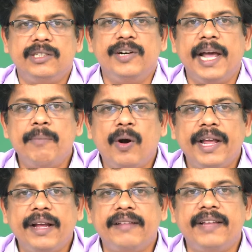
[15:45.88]

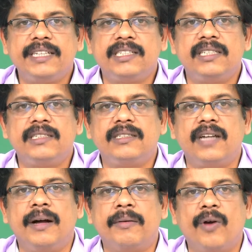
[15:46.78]
eudaimonic ethics is
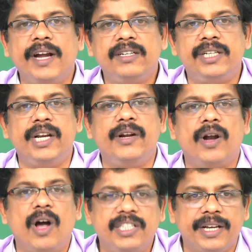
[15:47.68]
quite
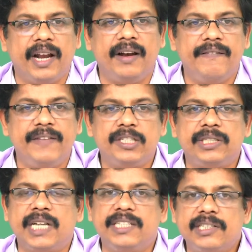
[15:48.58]
teleological, which
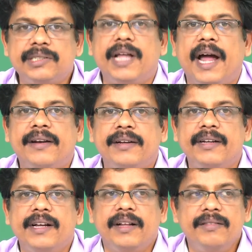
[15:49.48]
suggests that
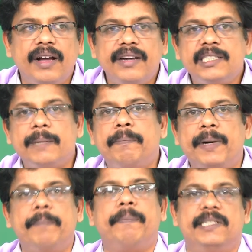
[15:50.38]
there is a
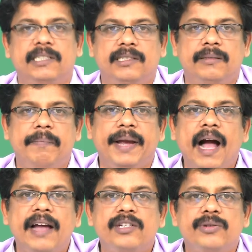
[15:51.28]
purpose
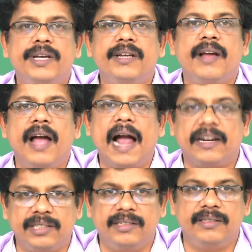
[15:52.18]
behind doing
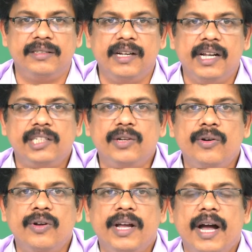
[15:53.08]
action.
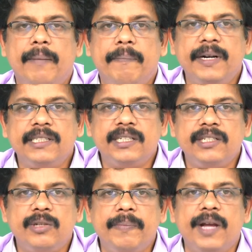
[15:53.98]
So, a
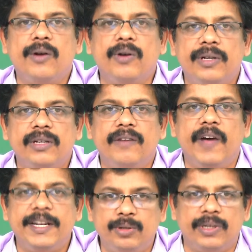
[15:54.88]
person to be good,
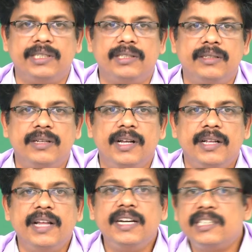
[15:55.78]
virtuous,
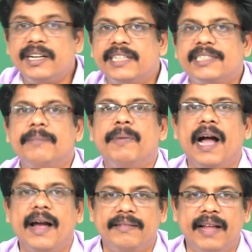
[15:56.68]
there is a reason
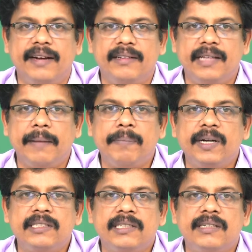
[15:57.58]
behind that. That
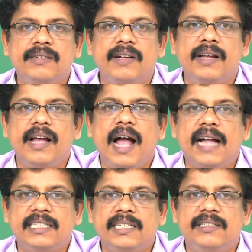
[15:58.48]
person
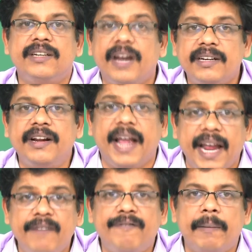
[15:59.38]
has a direct
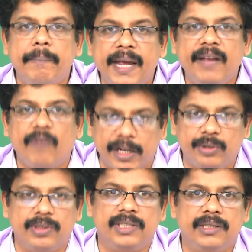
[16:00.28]
gain from being
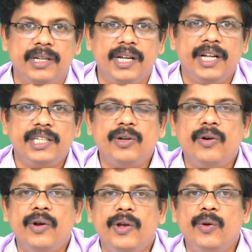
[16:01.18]
virtuous.
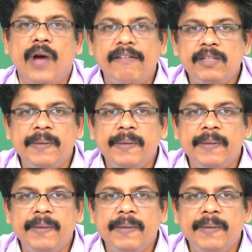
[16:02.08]
So, you have to